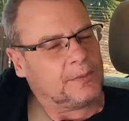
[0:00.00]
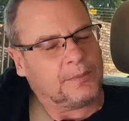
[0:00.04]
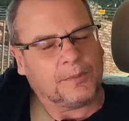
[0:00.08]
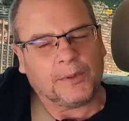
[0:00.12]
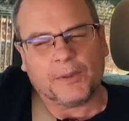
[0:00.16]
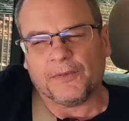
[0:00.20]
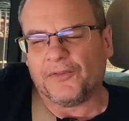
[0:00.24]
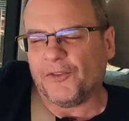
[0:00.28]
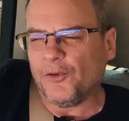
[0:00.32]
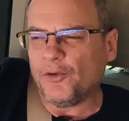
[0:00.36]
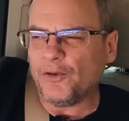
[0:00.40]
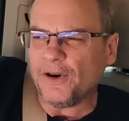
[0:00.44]

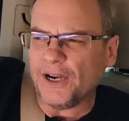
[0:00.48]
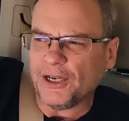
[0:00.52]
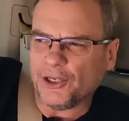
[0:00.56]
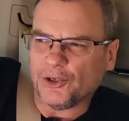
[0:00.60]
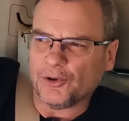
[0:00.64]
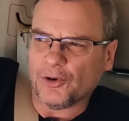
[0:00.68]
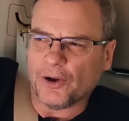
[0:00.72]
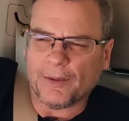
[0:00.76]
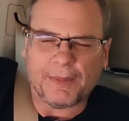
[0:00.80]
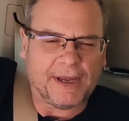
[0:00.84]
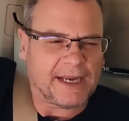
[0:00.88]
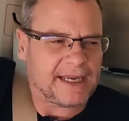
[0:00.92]
Before I
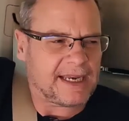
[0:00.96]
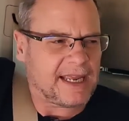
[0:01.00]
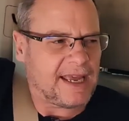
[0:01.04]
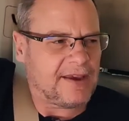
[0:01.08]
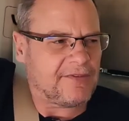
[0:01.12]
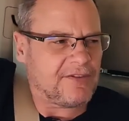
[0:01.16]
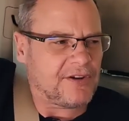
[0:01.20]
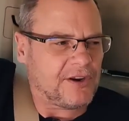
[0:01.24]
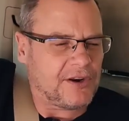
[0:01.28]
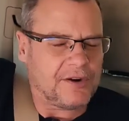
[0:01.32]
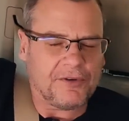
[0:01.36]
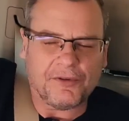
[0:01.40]
talk about
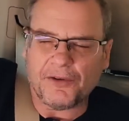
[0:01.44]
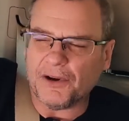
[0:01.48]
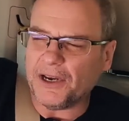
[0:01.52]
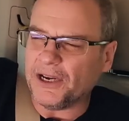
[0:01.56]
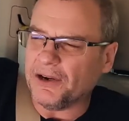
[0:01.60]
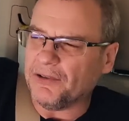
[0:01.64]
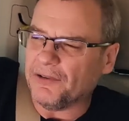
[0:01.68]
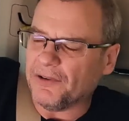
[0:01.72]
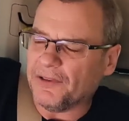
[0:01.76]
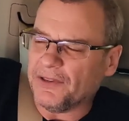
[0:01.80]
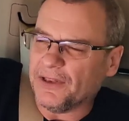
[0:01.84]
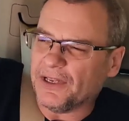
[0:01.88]
Kevin
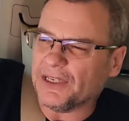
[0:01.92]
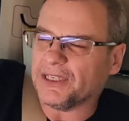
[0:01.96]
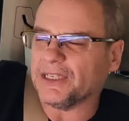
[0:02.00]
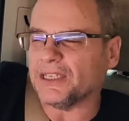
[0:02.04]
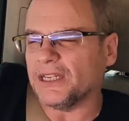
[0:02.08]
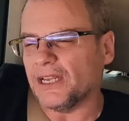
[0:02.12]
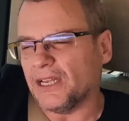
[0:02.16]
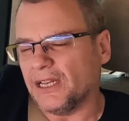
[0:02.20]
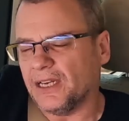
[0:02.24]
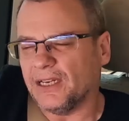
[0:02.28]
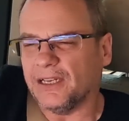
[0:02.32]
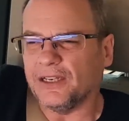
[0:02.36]
Lerena and this
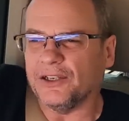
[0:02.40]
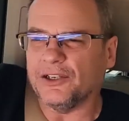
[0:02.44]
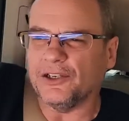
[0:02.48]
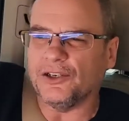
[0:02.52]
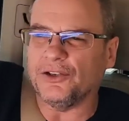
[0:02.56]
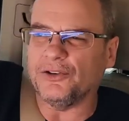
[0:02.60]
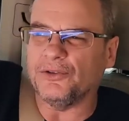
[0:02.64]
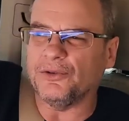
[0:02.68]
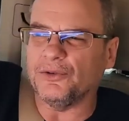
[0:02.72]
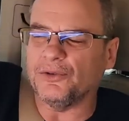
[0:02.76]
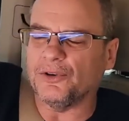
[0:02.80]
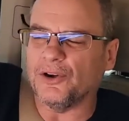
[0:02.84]

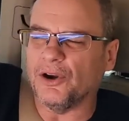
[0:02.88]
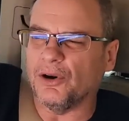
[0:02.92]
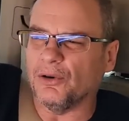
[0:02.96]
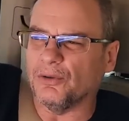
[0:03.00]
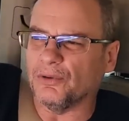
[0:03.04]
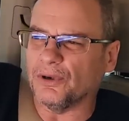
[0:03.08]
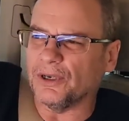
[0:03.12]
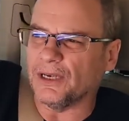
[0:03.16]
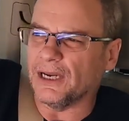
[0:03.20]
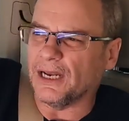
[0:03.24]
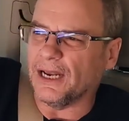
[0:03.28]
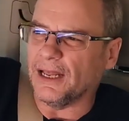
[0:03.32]
new
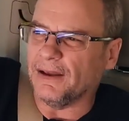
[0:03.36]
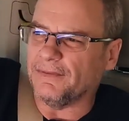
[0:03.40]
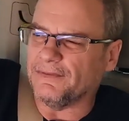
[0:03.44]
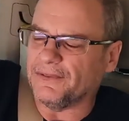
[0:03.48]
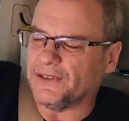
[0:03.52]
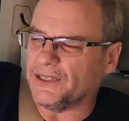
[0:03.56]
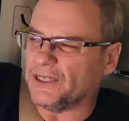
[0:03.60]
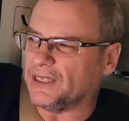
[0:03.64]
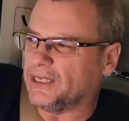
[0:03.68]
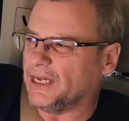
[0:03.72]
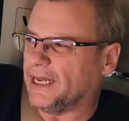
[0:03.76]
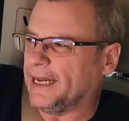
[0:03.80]
Golden
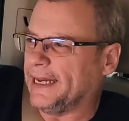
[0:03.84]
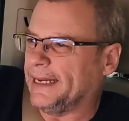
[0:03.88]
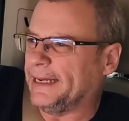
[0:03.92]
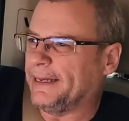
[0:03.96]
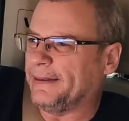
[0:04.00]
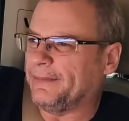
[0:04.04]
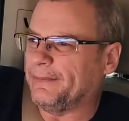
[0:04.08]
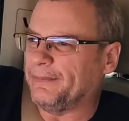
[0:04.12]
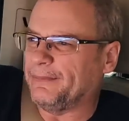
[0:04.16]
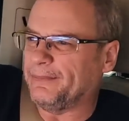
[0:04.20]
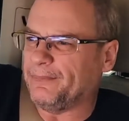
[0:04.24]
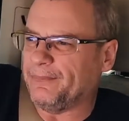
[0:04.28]
Gloves
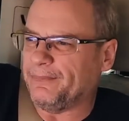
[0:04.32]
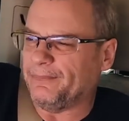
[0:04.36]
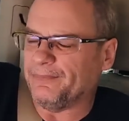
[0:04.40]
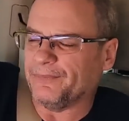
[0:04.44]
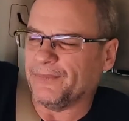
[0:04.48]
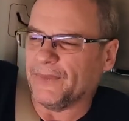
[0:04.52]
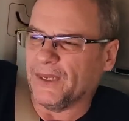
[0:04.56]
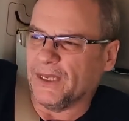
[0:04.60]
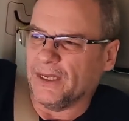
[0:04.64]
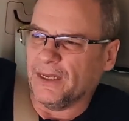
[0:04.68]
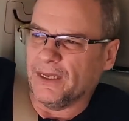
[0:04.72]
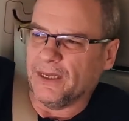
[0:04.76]

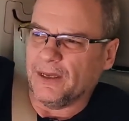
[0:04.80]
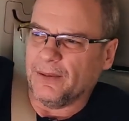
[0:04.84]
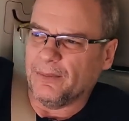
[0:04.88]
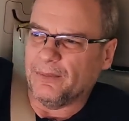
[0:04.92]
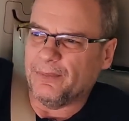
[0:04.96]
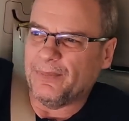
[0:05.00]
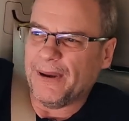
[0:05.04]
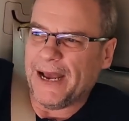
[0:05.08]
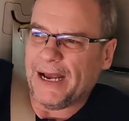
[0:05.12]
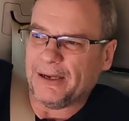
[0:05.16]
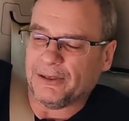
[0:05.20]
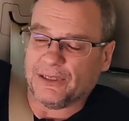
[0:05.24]

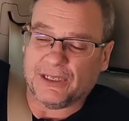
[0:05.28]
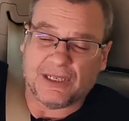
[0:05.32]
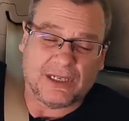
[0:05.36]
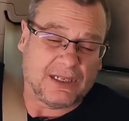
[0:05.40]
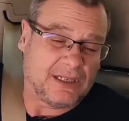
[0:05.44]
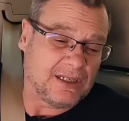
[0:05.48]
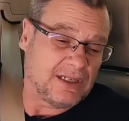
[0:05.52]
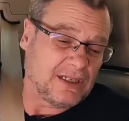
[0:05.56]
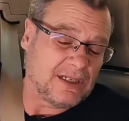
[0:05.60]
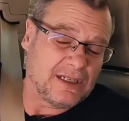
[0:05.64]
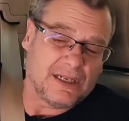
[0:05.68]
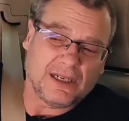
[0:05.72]
bout
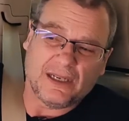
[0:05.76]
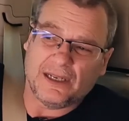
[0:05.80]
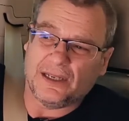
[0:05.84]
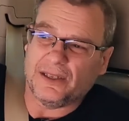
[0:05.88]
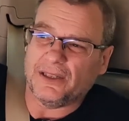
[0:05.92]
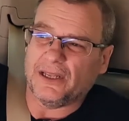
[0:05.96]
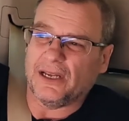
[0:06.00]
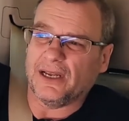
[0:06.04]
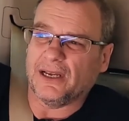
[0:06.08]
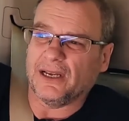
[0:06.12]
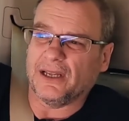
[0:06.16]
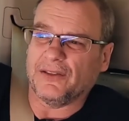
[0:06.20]
and
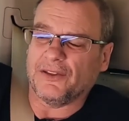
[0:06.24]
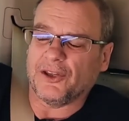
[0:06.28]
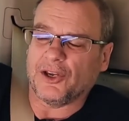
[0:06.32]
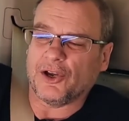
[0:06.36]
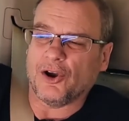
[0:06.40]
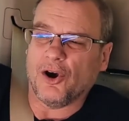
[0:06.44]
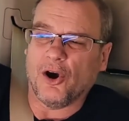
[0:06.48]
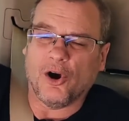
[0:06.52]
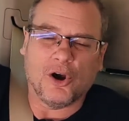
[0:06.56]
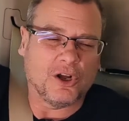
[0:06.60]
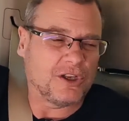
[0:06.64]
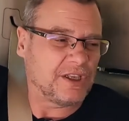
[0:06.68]
the
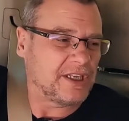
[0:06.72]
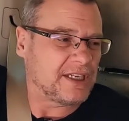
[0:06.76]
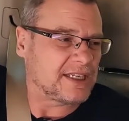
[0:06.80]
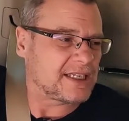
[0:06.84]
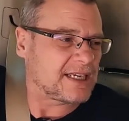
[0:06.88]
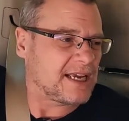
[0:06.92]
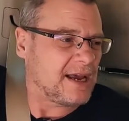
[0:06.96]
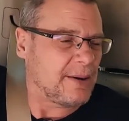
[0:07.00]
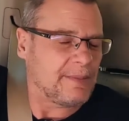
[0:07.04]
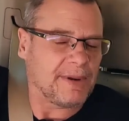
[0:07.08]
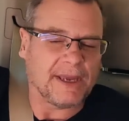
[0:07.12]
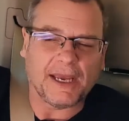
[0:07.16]
card that's
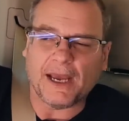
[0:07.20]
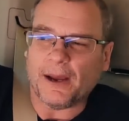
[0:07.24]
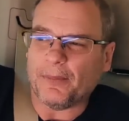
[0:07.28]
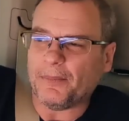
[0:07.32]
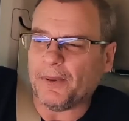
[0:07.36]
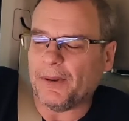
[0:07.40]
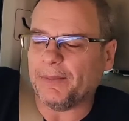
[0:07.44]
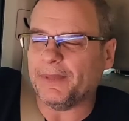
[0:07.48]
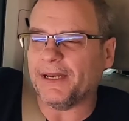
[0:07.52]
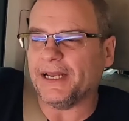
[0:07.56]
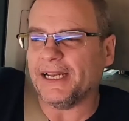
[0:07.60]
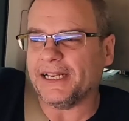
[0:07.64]
coming up,
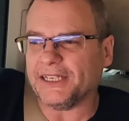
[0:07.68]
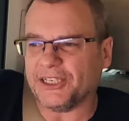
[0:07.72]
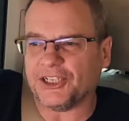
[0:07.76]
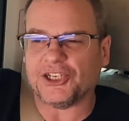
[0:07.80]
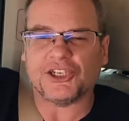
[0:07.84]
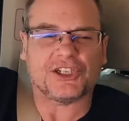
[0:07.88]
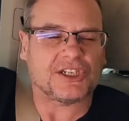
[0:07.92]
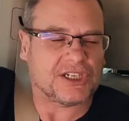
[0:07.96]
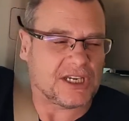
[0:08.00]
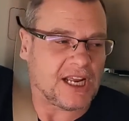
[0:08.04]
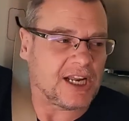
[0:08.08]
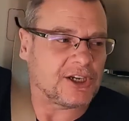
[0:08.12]
I mean, let's
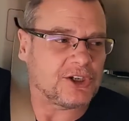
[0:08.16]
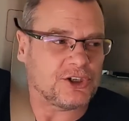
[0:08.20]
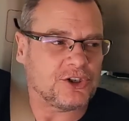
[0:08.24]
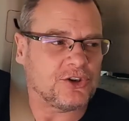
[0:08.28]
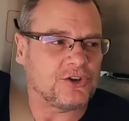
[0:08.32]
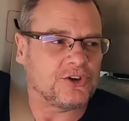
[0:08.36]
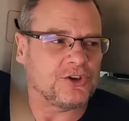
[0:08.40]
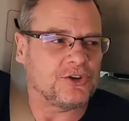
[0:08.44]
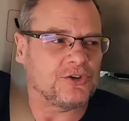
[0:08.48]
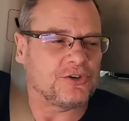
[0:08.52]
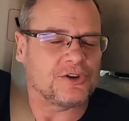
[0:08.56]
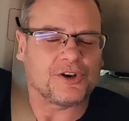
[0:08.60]
just touch
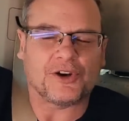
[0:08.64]
on your